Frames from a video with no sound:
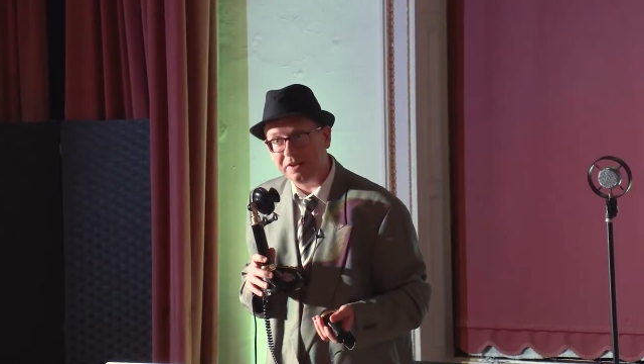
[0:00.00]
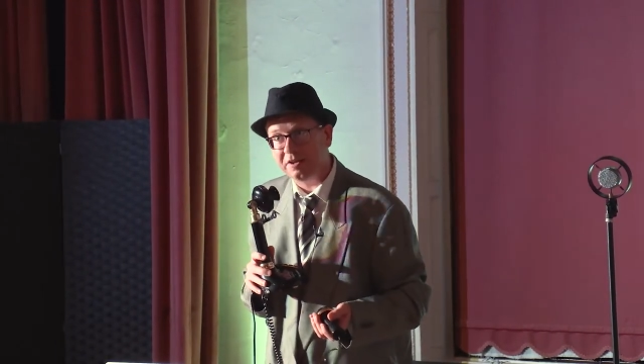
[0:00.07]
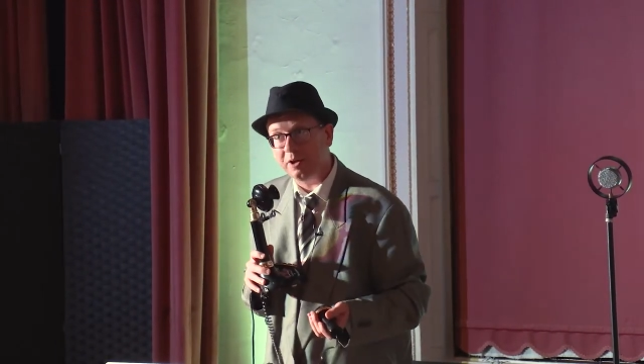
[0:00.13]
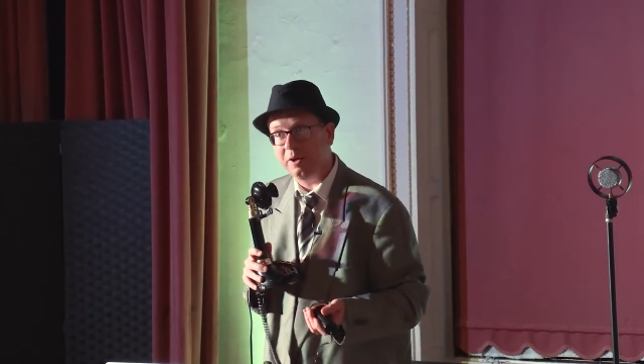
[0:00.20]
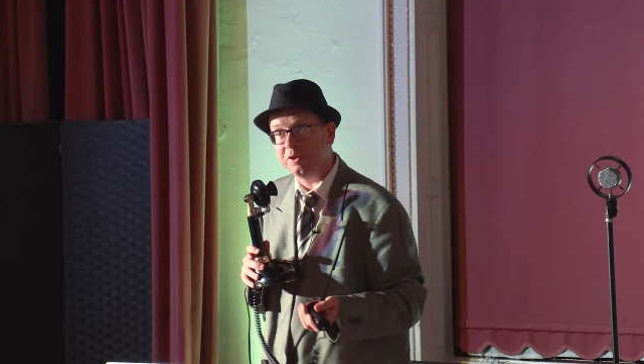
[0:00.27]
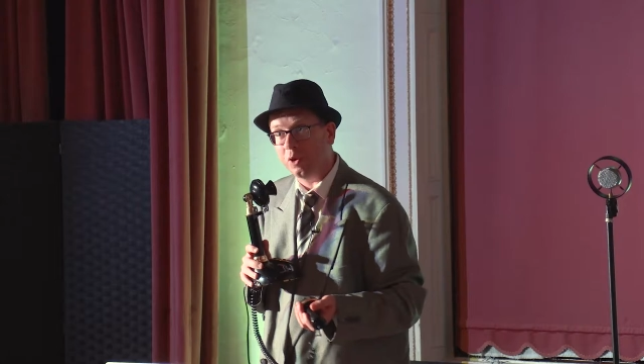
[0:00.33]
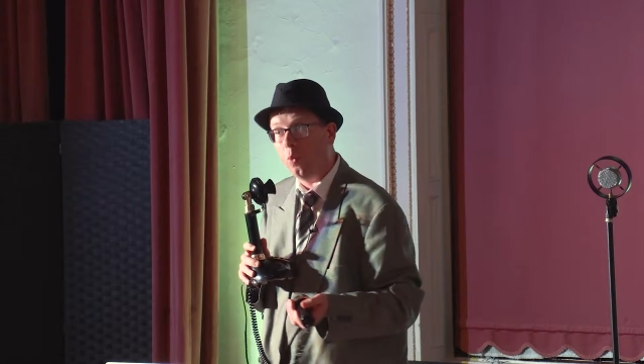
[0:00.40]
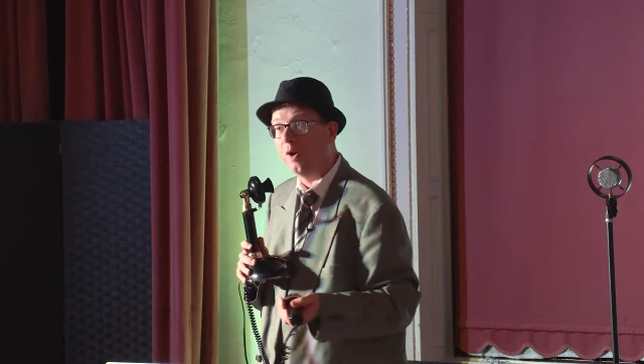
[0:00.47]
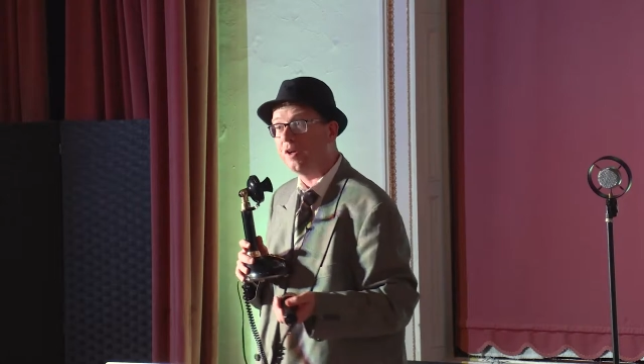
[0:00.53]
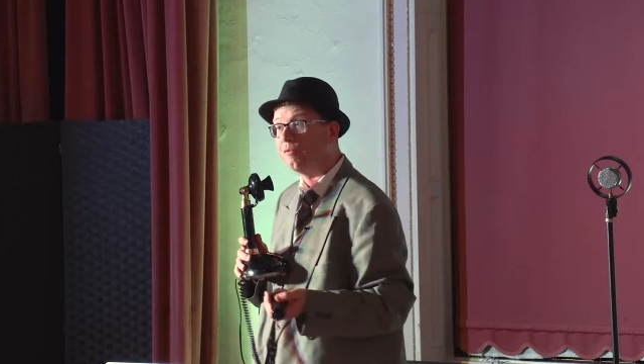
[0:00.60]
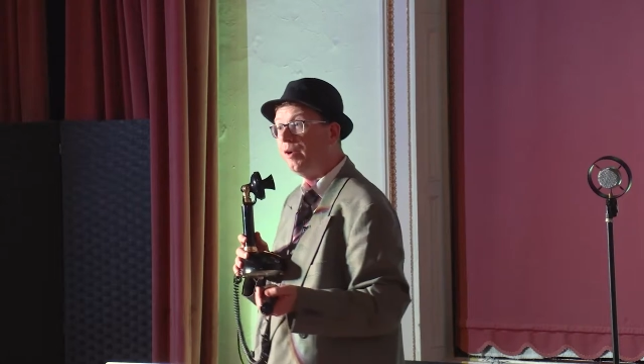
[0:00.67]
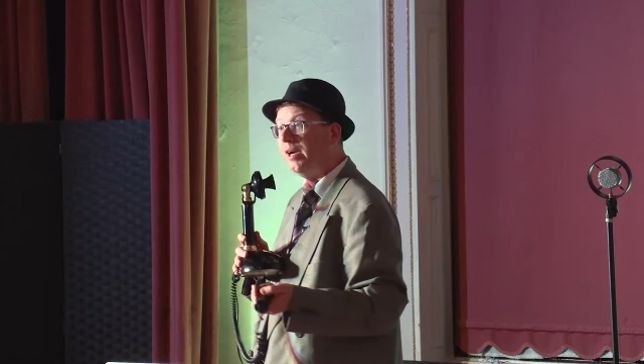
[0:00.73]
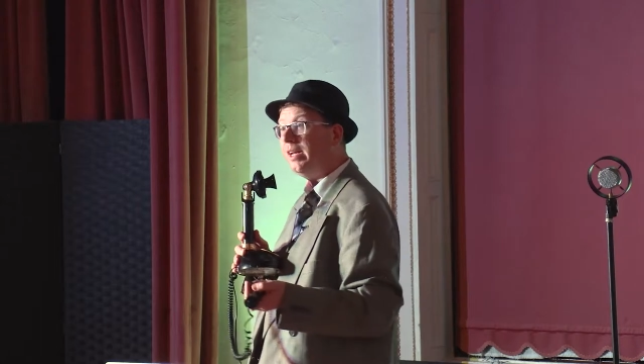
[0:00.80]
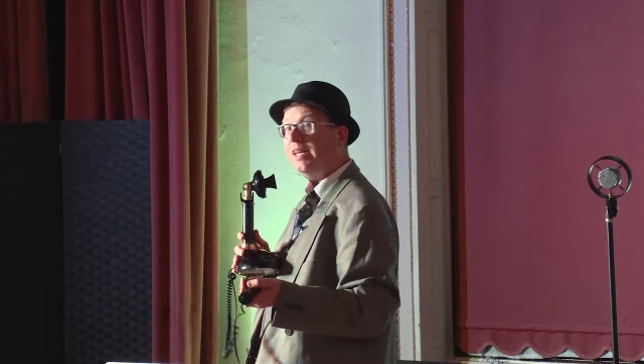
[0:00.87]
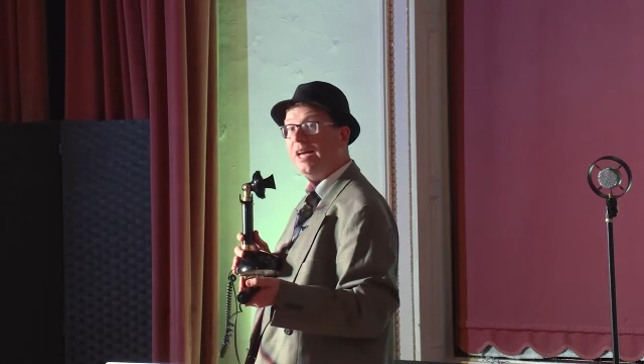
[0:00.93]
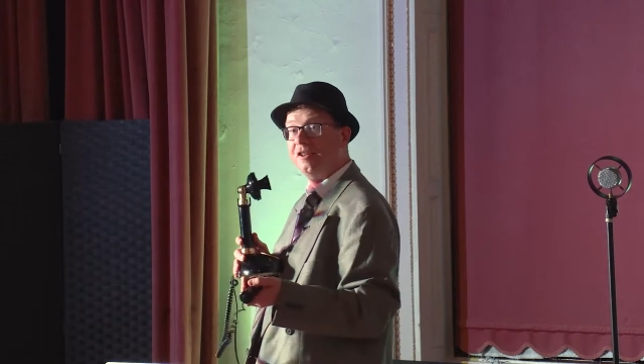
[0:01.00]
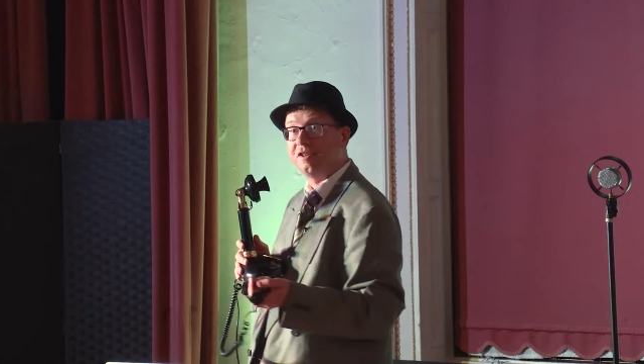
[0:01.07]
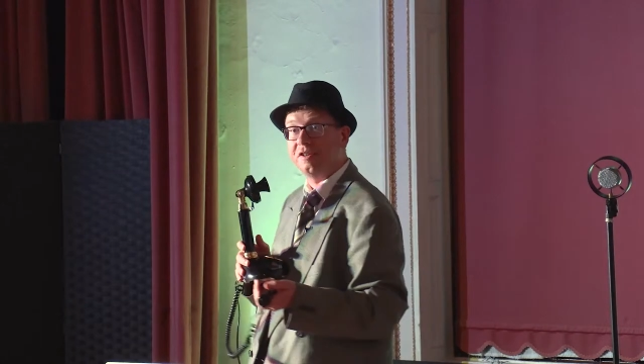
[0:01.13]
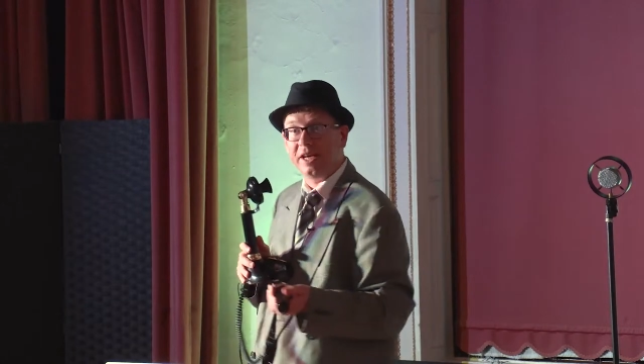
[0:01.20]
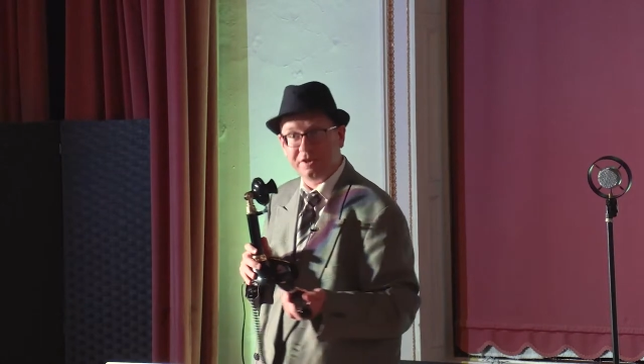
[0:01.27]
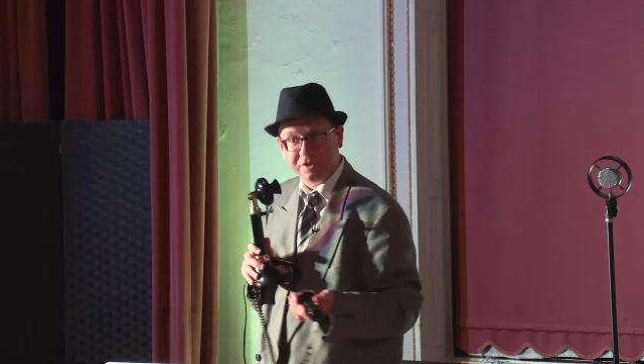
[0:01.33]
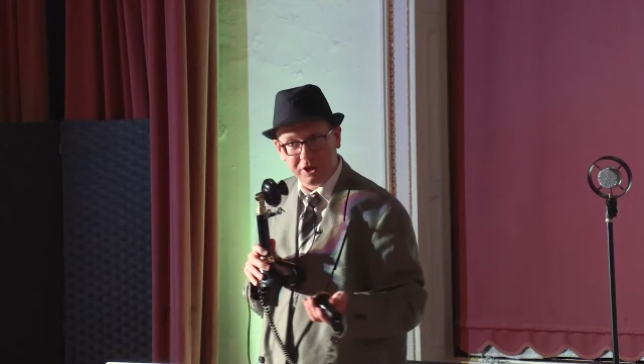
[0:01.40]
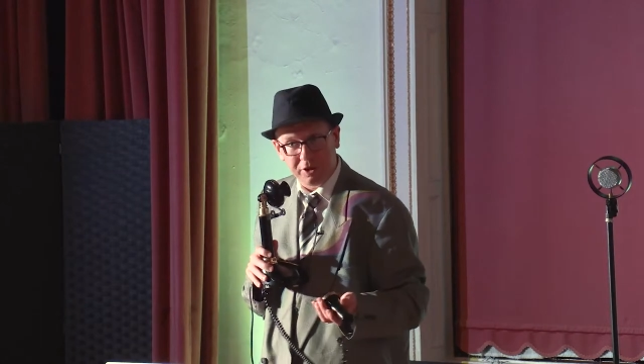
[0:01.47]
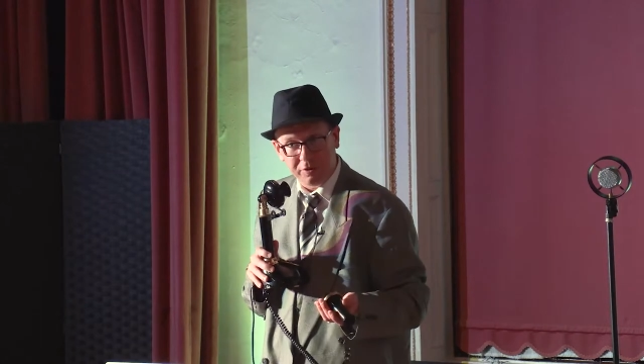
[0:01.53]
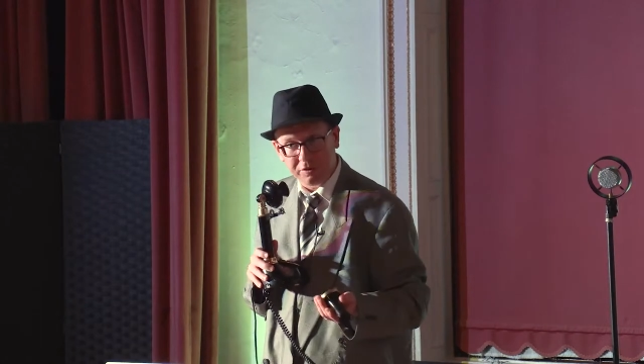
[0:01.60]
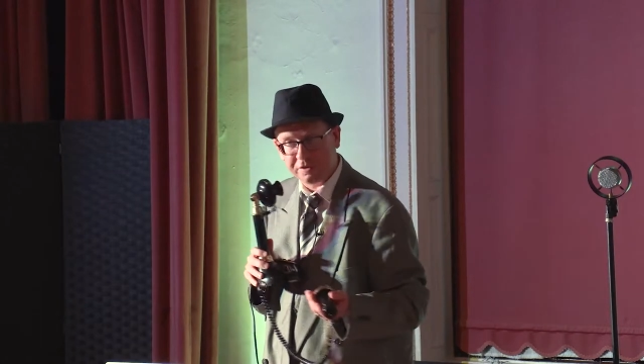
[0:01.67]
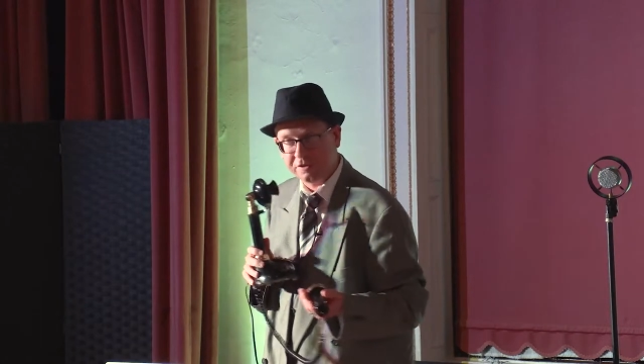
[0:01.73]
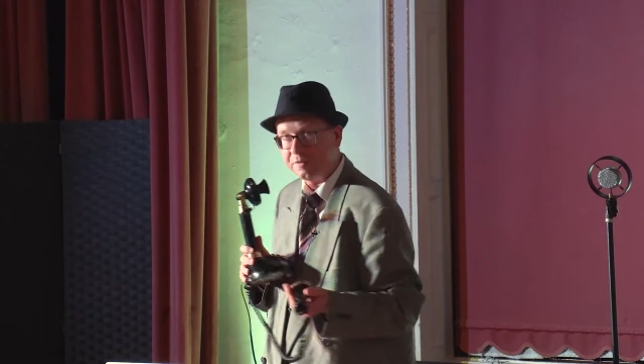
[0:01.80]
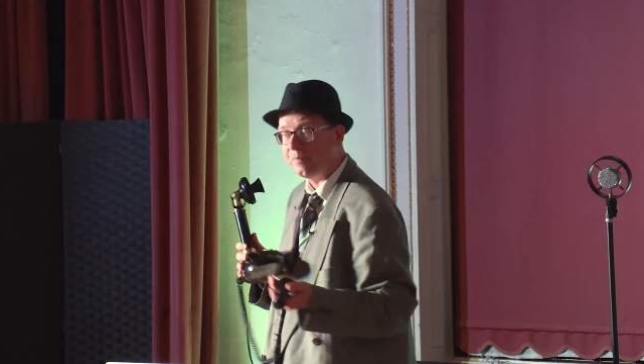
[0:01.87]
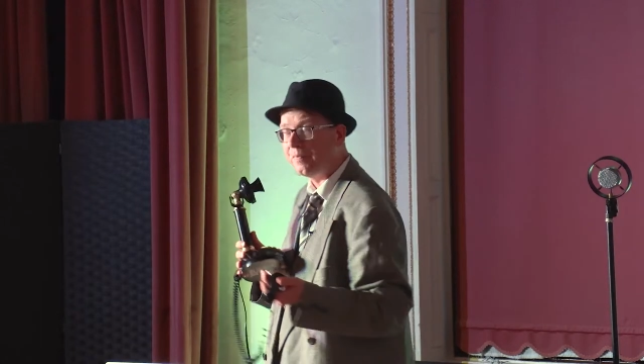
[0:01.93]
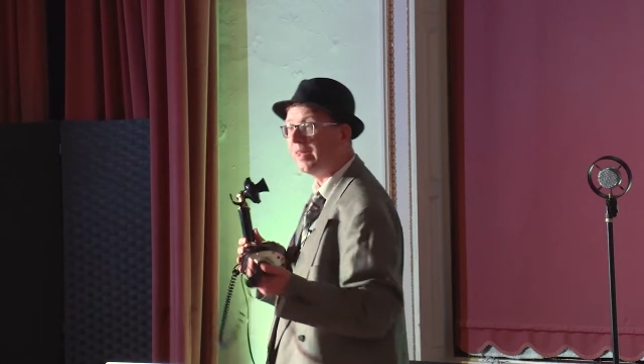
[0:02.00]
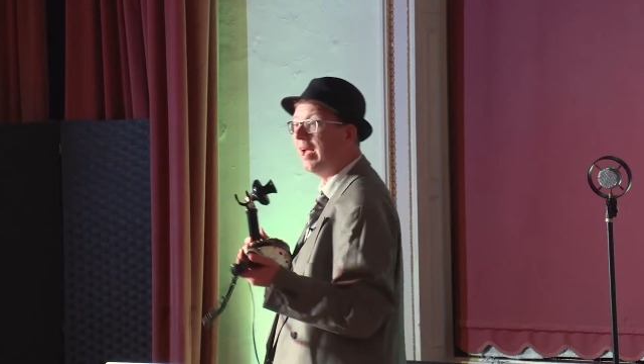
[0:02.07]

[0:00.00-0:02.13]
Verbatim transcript: so he's always reading yesterday's news.